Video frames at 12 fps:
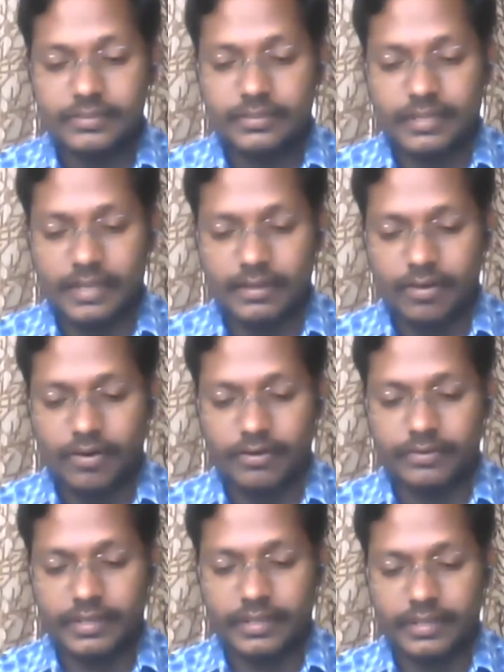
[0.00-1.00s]
tell
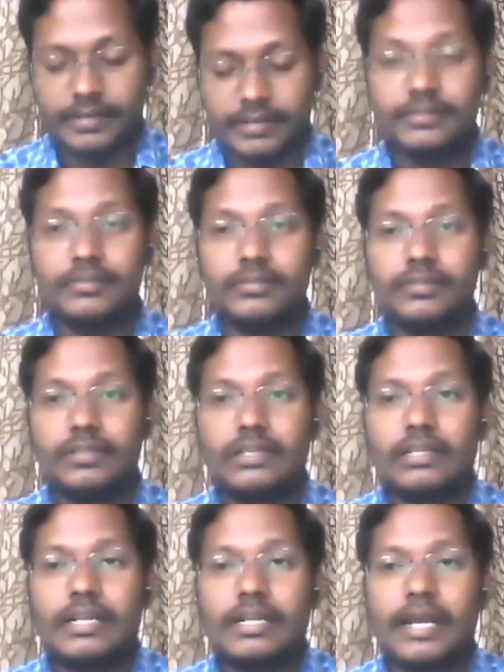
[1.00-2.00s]
or they can
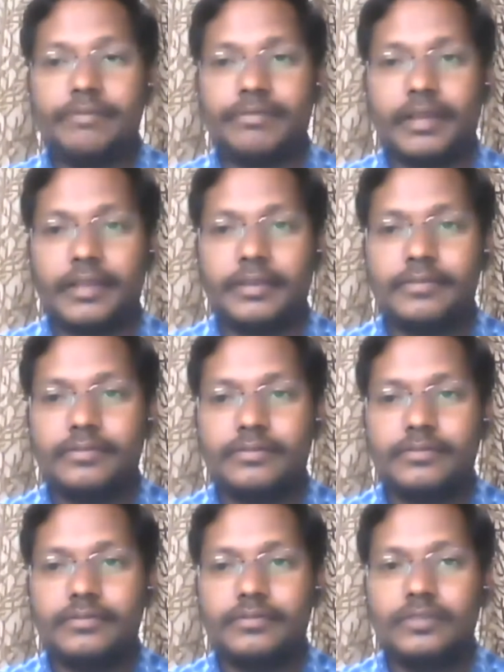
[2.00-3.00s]
clarify
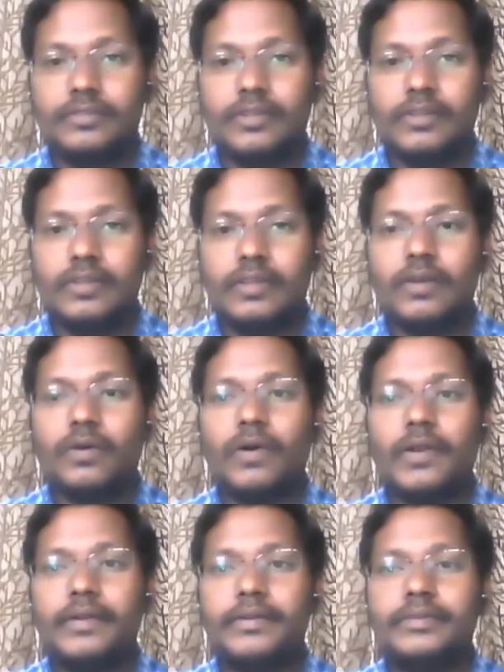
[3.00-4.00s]

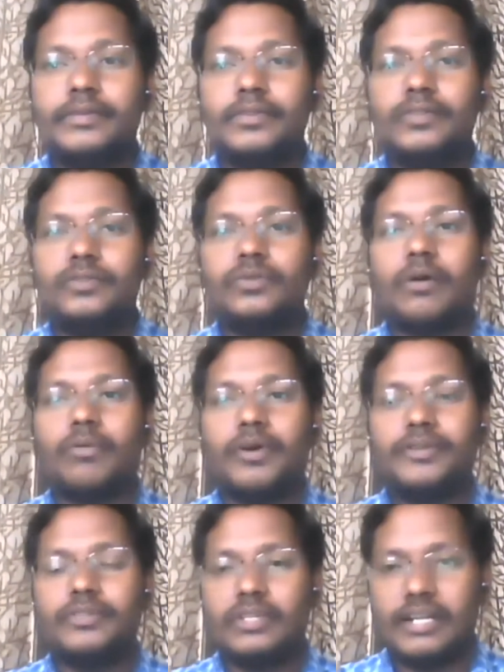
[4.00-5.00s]
and to
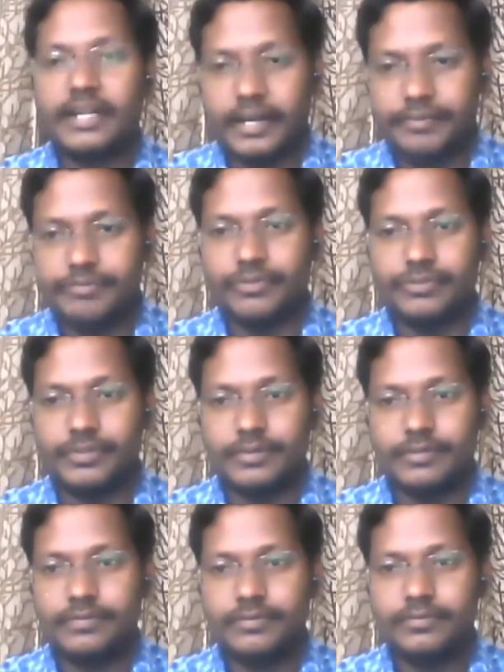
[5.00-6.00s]
avoid confusion.
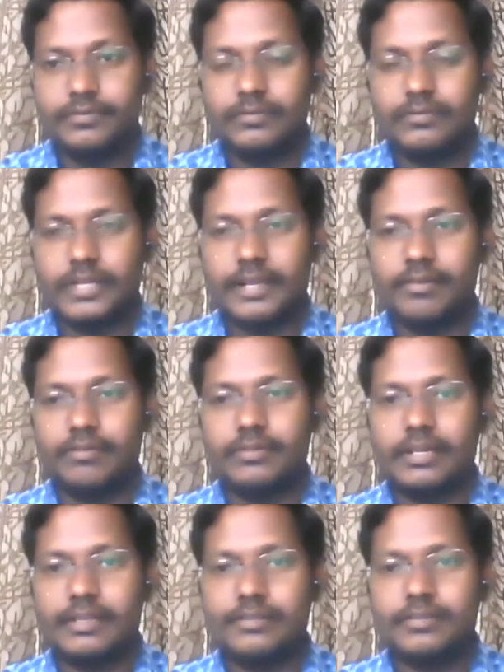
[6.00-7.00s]

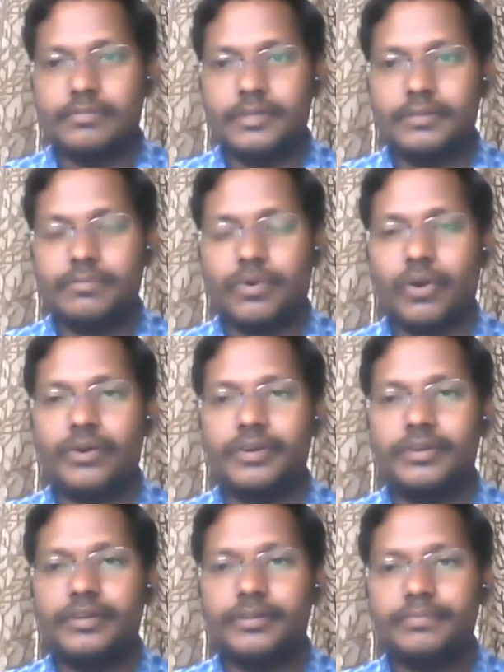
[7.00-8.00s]
Psychological assessment,
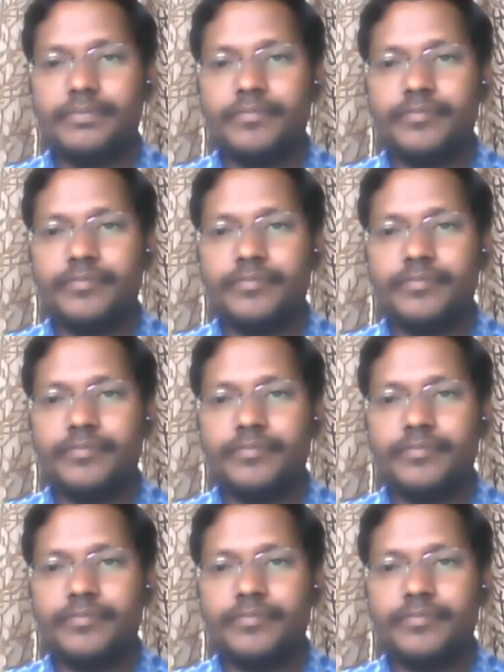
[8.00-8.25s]
broader term.